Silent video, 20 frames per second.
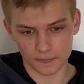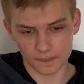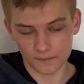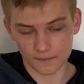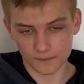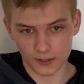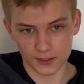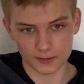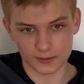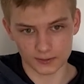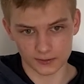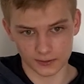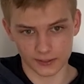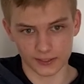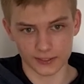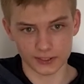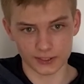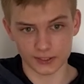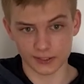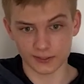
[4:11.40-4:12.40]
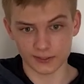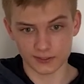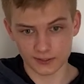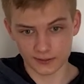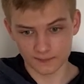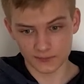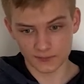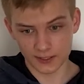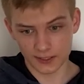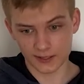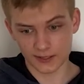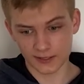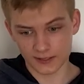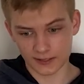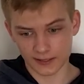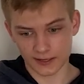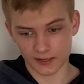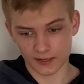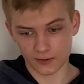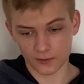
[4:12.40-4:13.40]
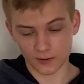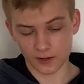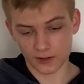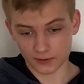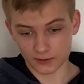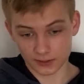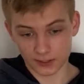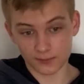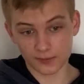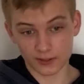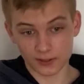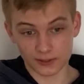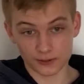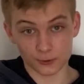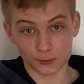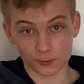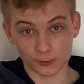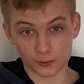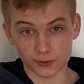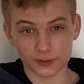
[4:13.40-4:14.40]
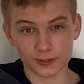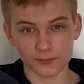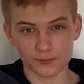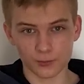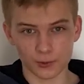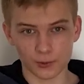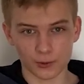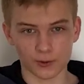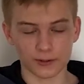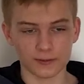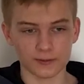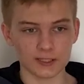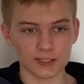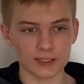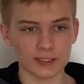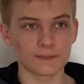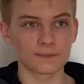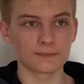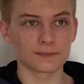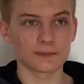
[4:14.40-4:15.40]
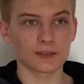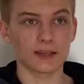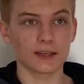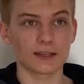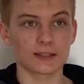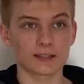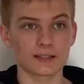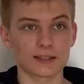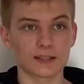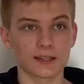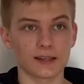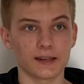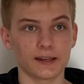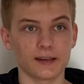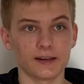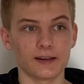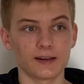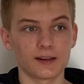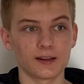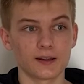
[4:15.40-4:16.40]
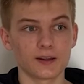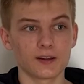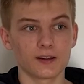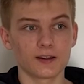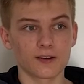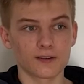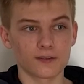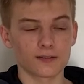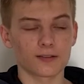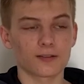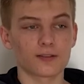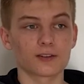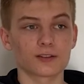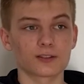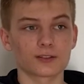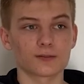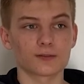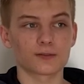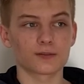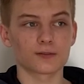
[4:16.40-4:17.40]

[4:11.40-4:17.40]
voxel engines. Now, something that's really important is that there's